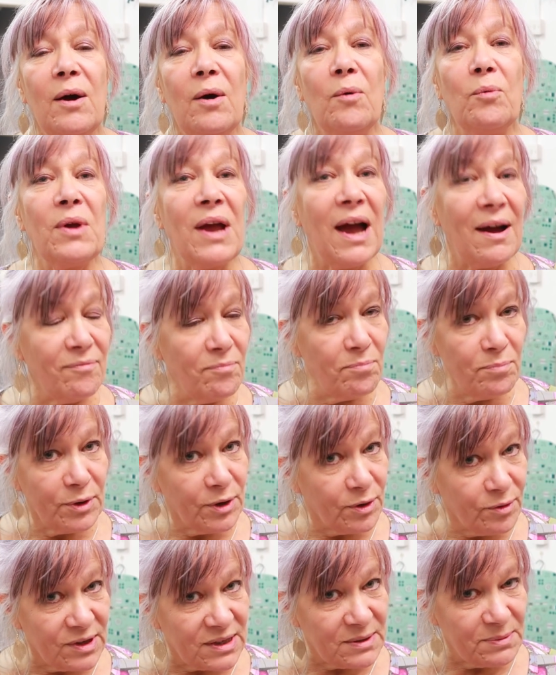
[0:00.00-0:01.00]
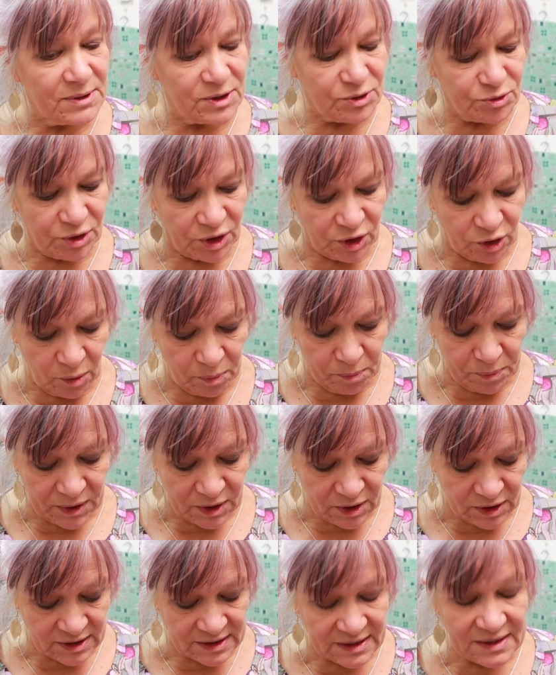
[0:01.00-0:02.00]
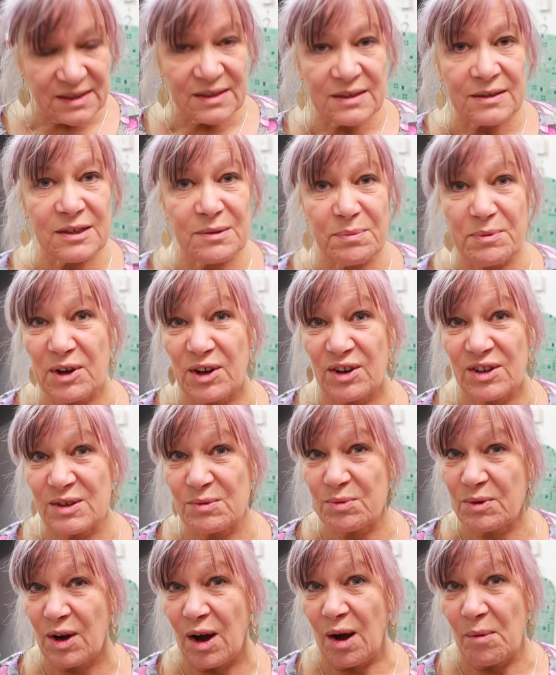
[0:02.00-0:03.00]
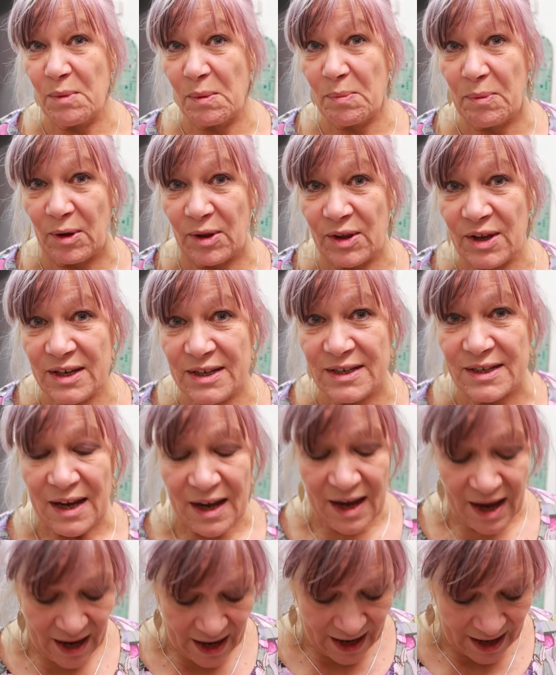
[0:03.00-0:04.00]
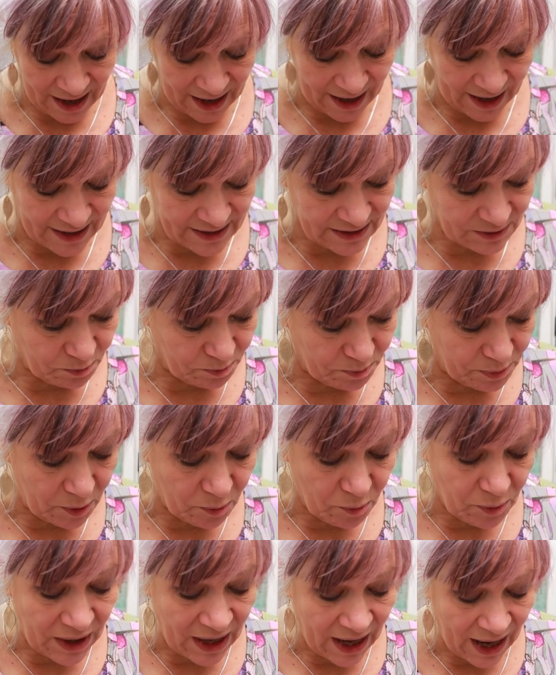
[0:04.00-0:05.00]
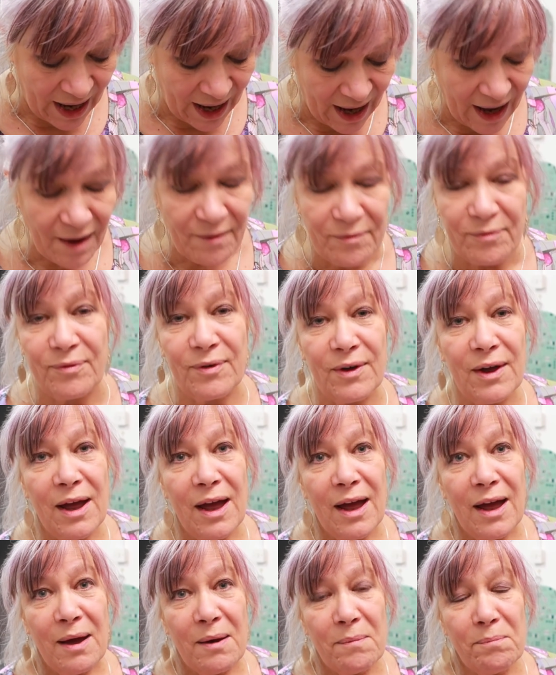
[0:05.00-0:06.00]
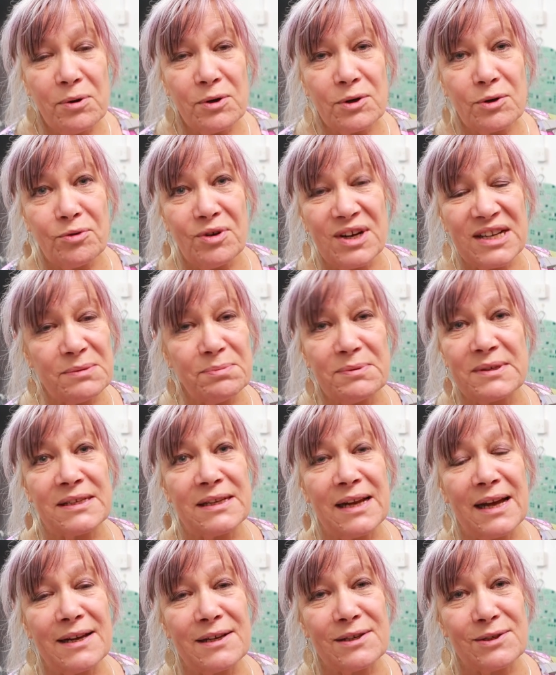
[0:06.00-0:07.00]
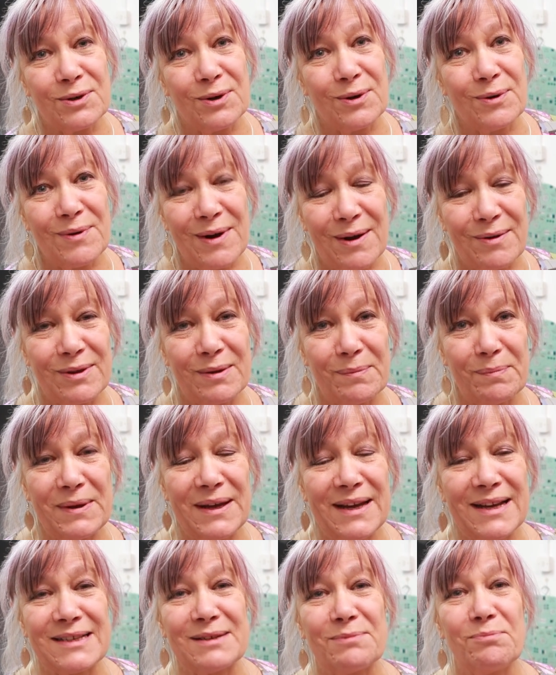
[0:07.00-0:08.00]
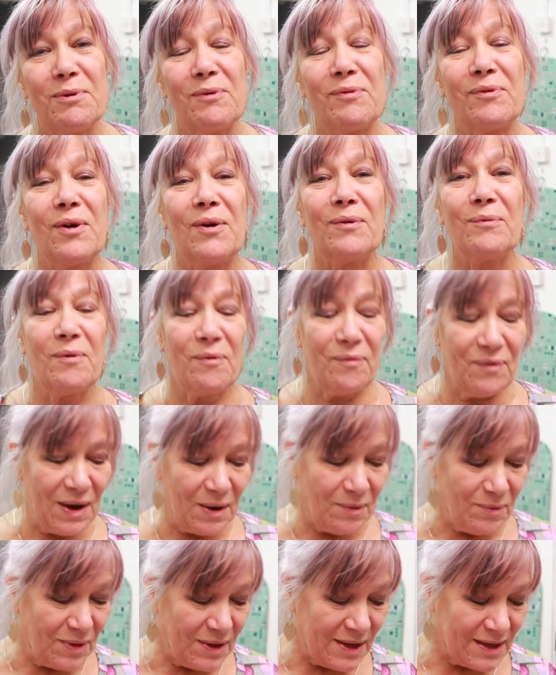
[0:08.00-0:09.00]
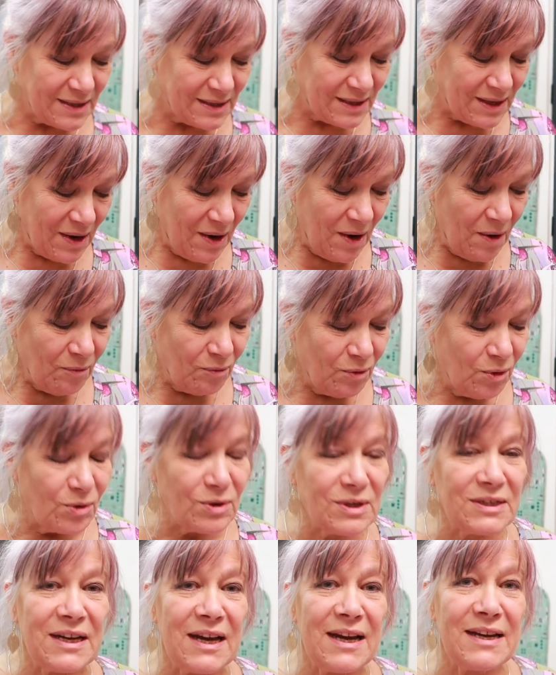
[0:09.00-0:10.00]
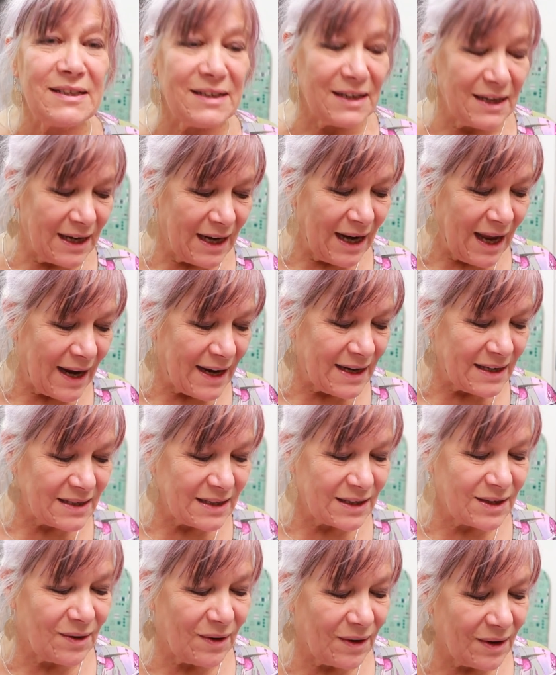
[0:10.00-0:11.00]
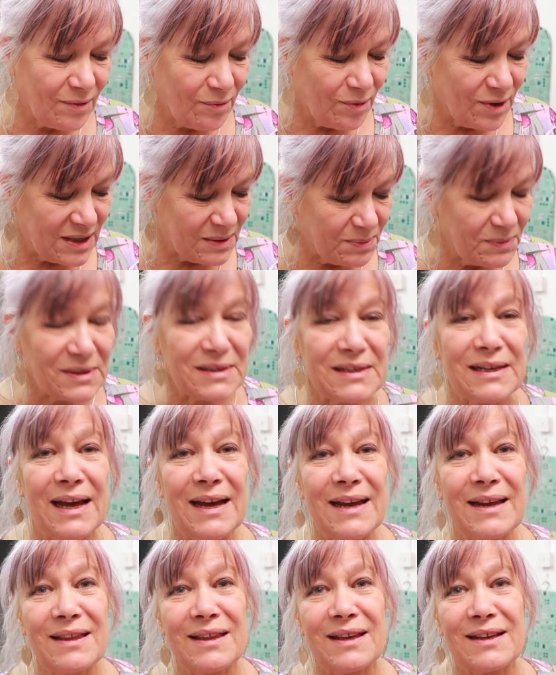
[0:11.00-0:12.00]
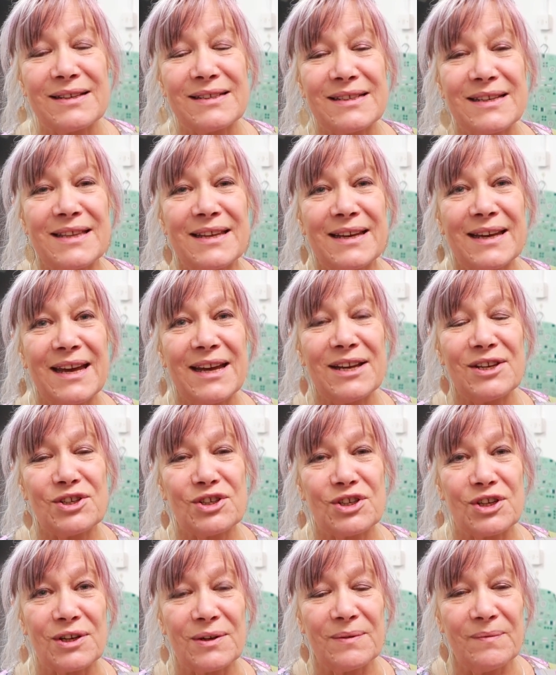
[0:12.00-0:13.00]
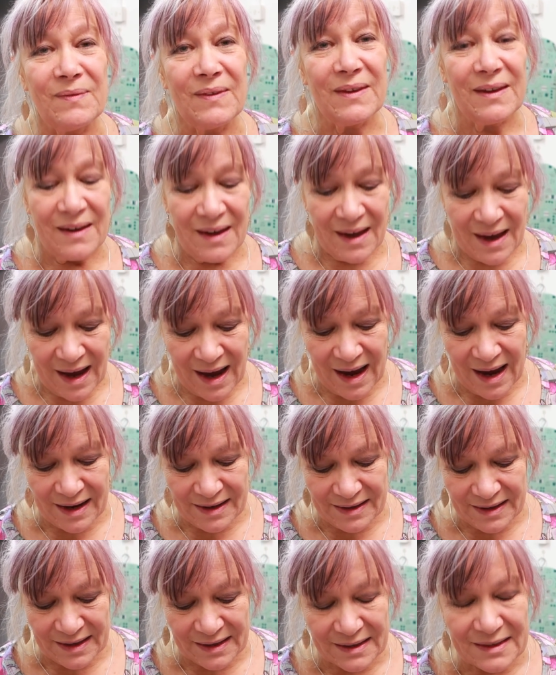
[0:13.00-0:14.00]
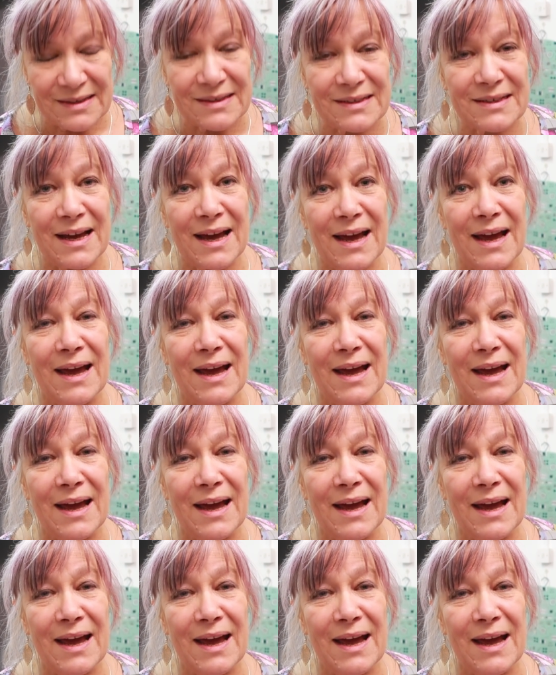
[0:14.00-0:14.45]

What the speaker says: put a Christmas tree up because, to be honest, we can't be bothered. But we have put Christmas lights all around the place, and we found this rotating light, Christmas light that's in the kitchen, and it's